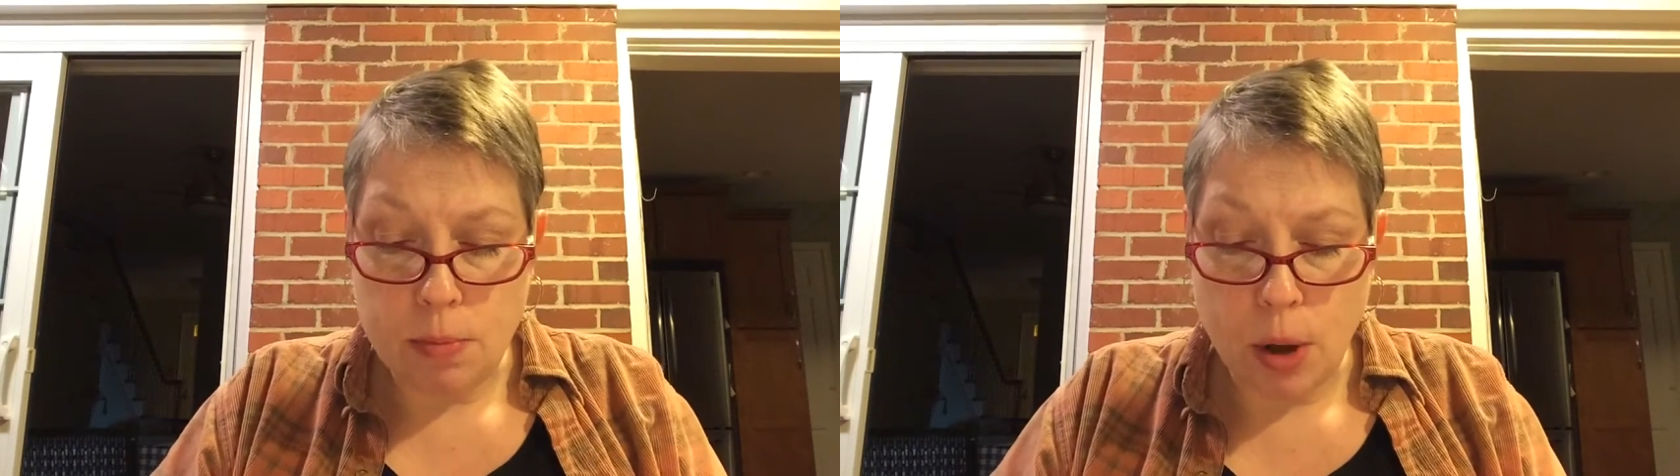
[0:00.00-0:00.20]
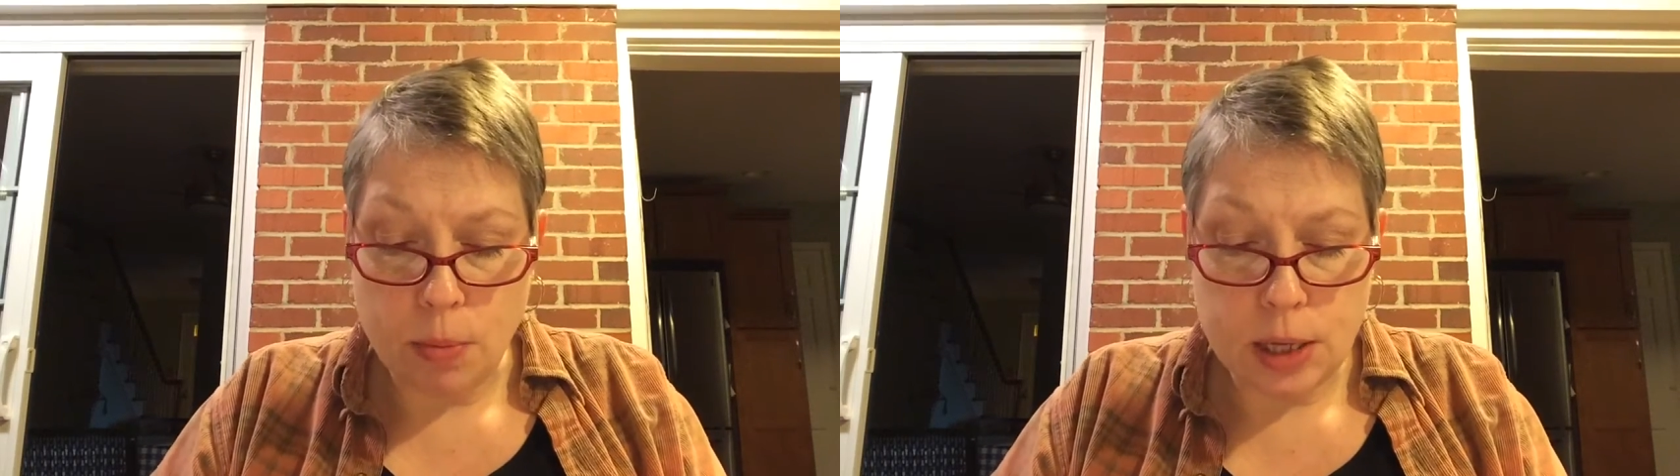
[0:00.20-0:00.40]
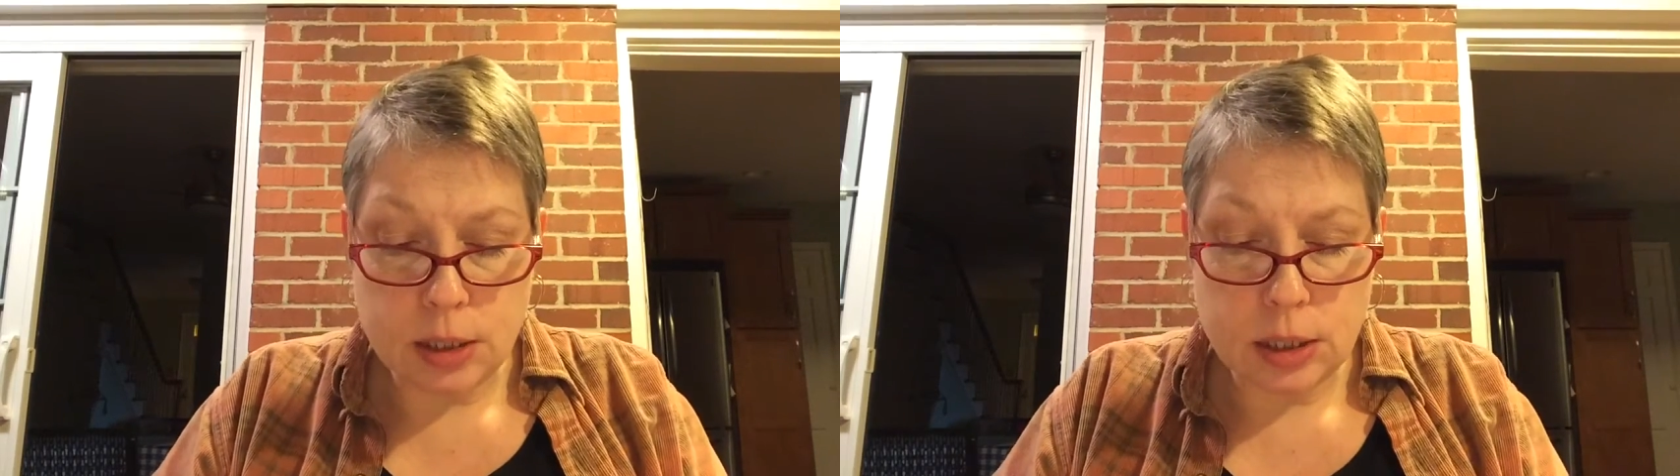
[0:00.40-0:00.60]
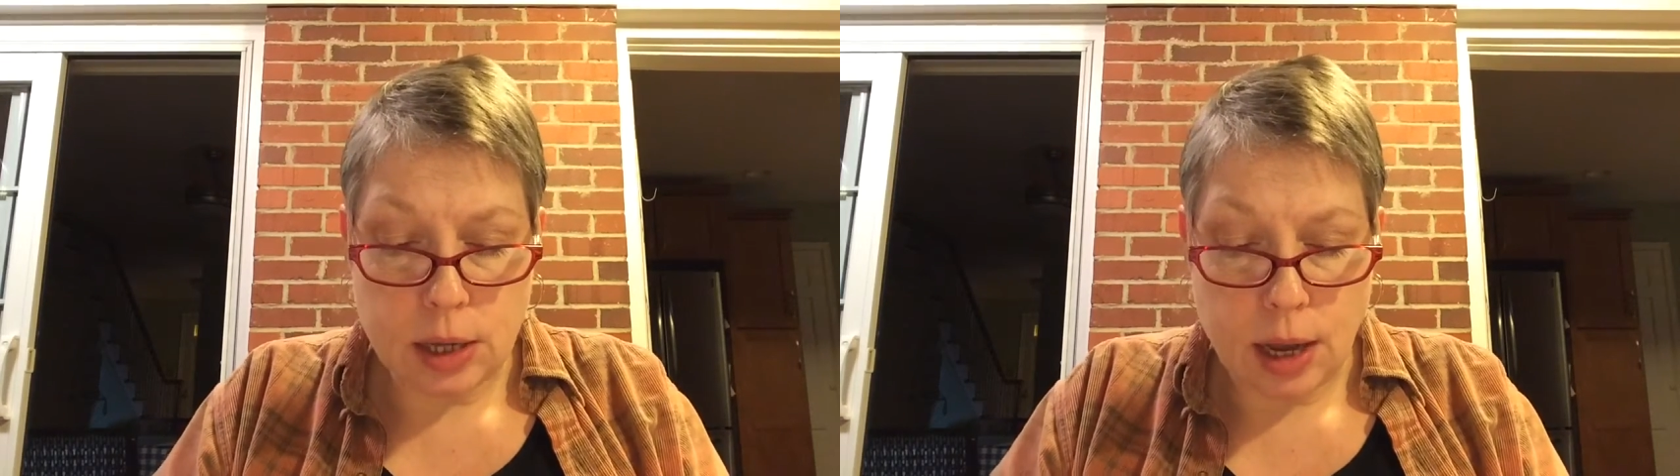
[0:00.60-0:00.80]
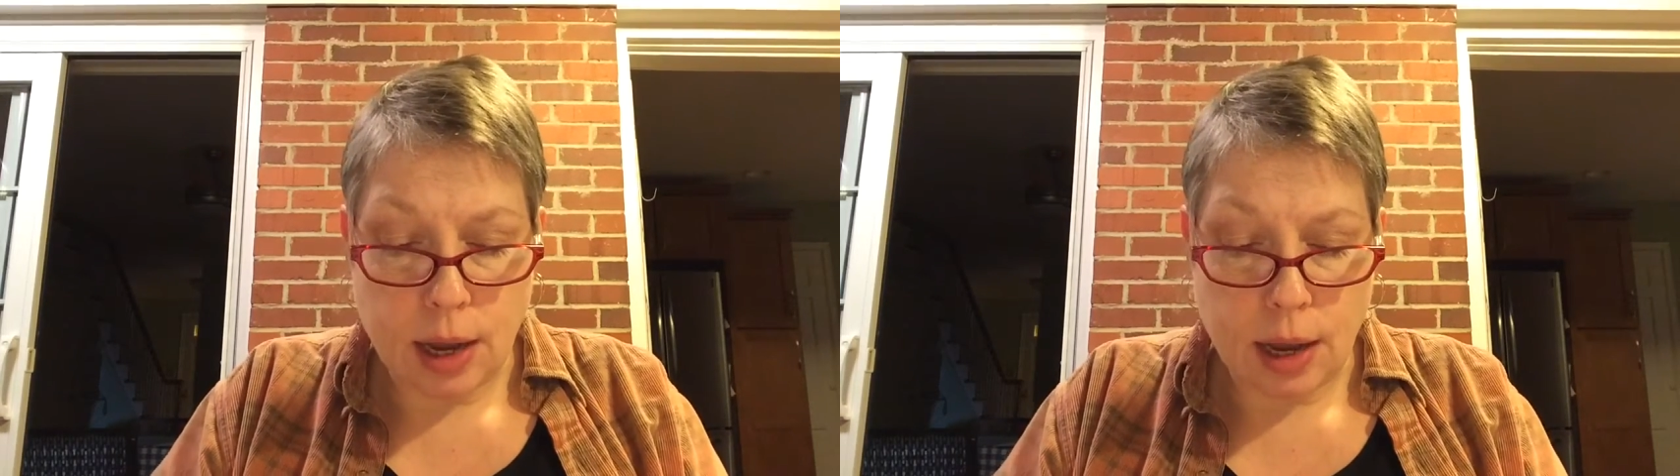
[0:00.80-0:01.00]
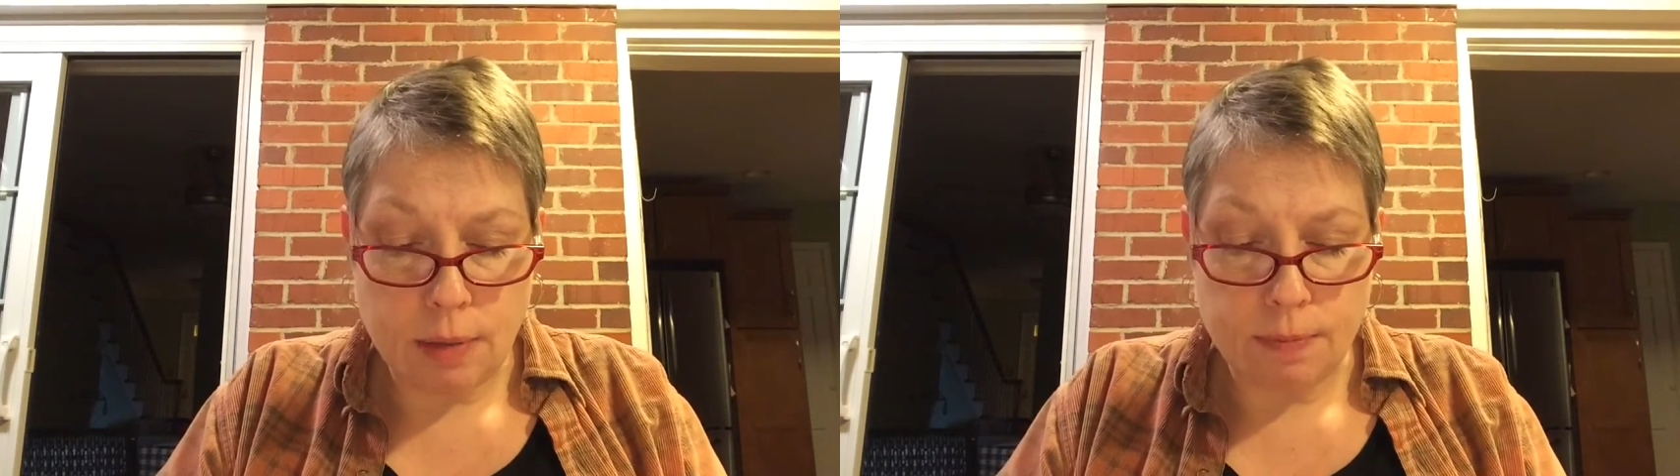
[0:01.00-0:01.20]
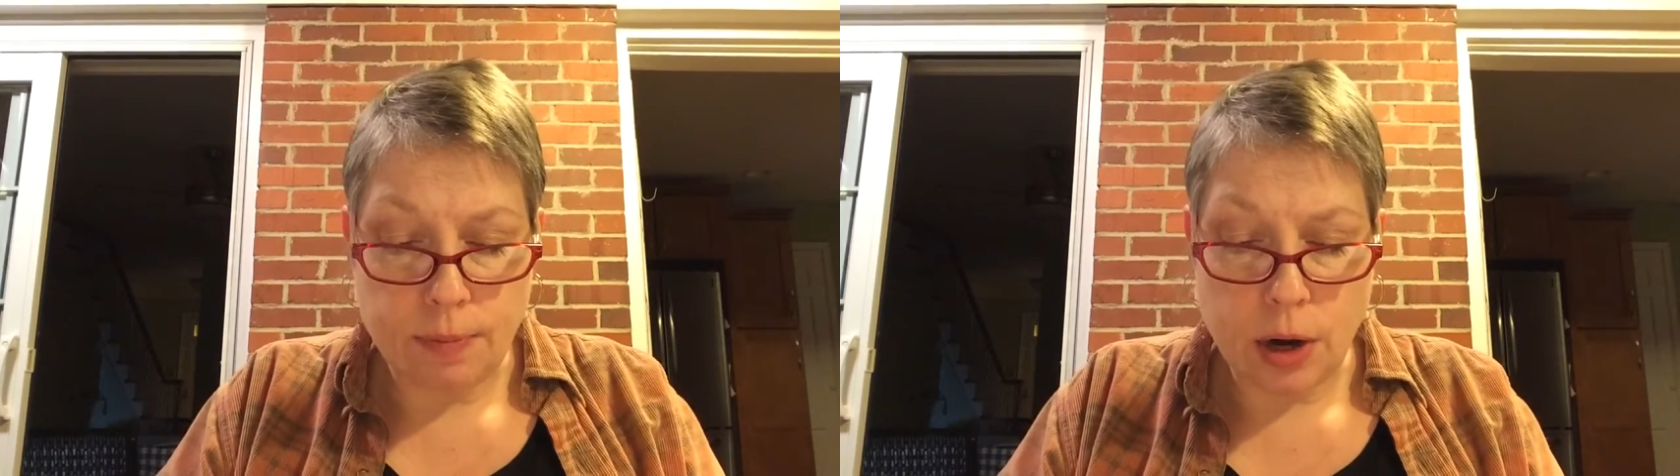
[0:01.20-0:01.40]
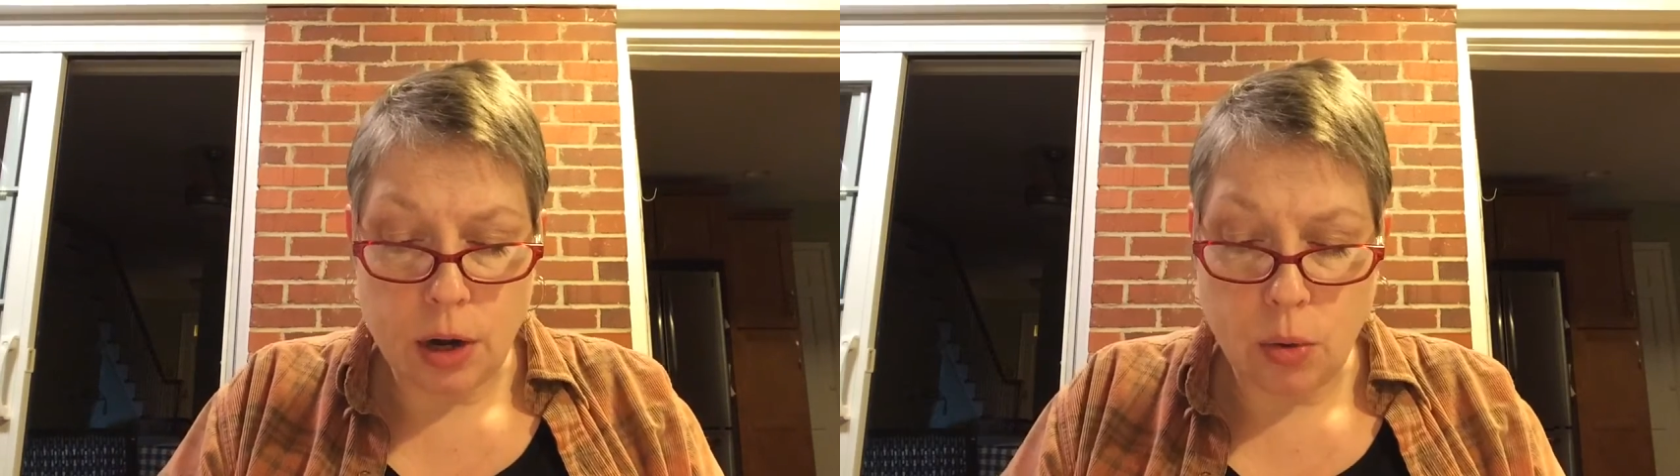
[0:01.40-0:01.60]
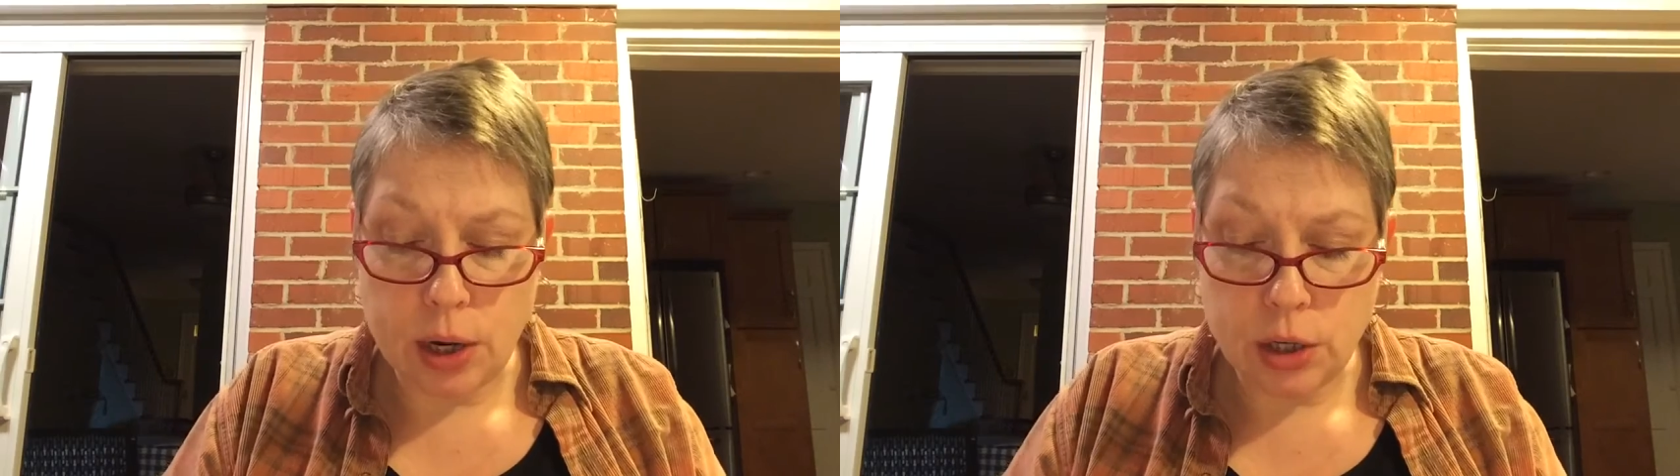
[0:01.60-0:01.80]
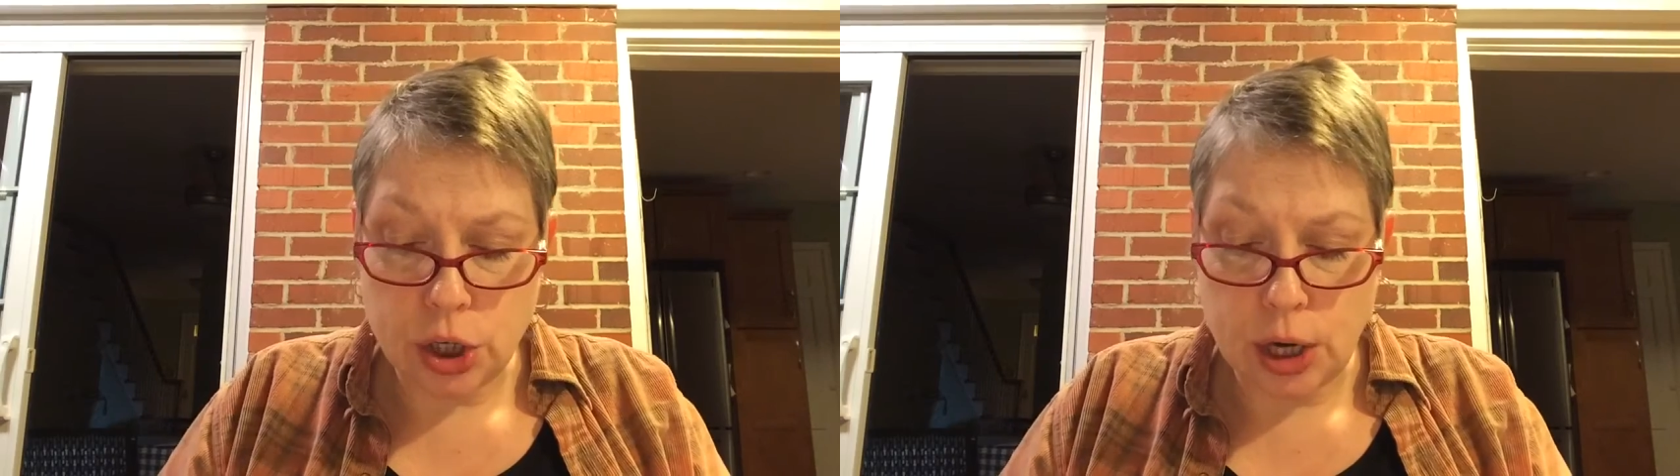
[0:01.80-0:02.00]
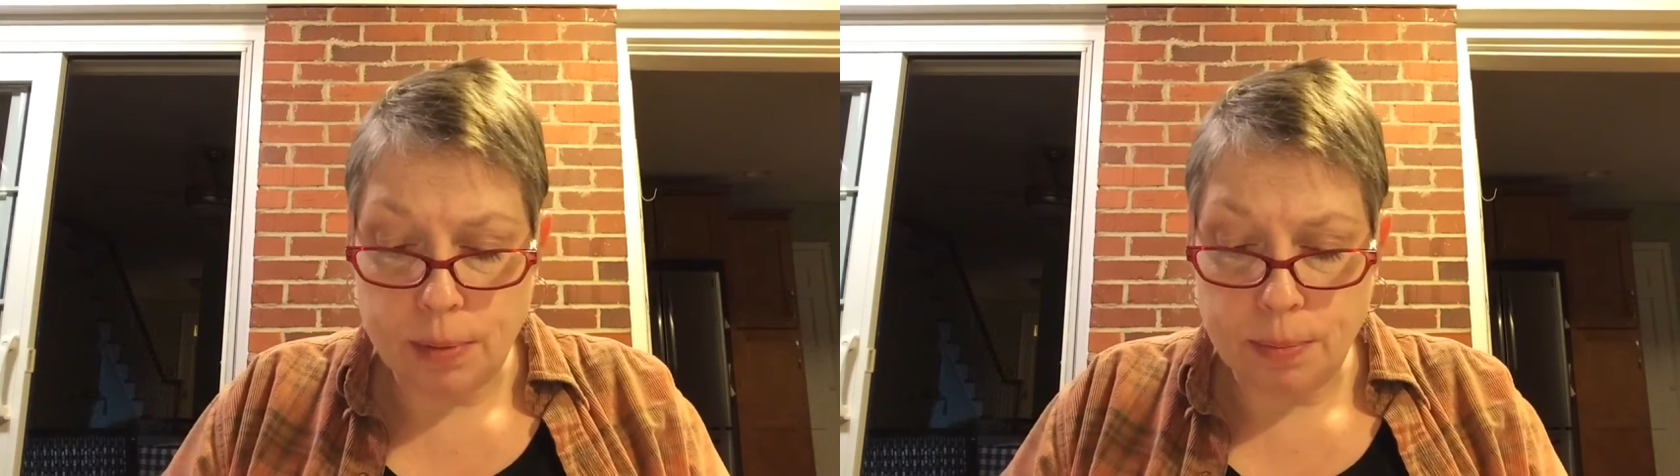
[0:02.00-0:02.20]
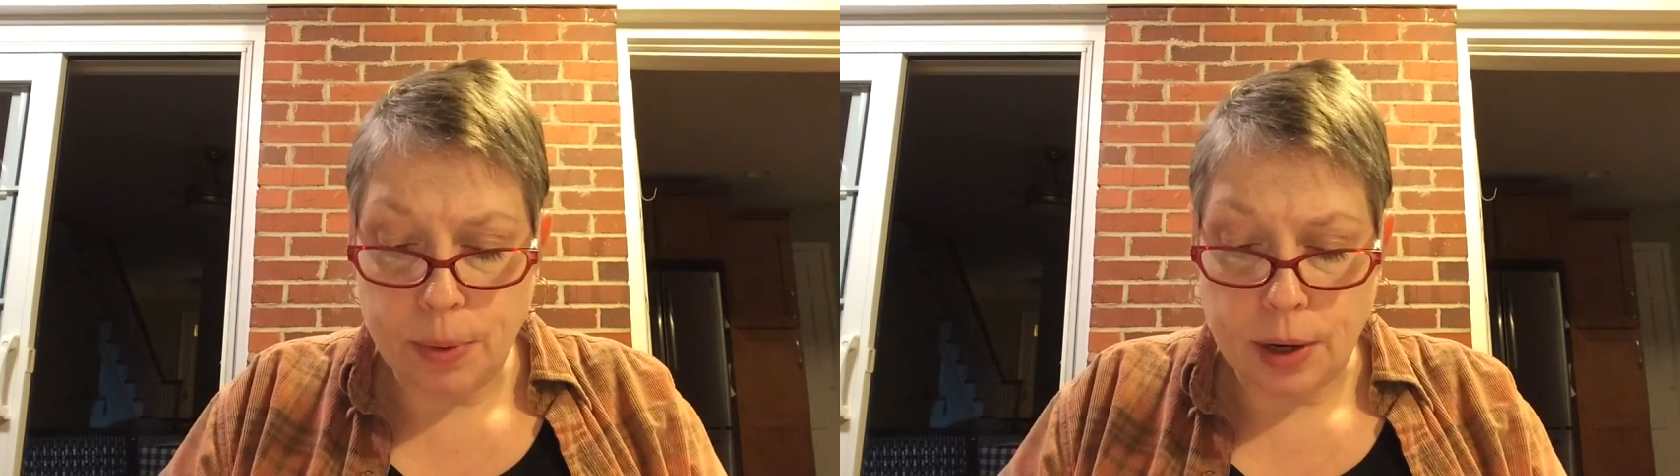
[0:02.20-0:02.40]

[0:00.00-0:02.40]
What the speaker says: Moments, very quick ship.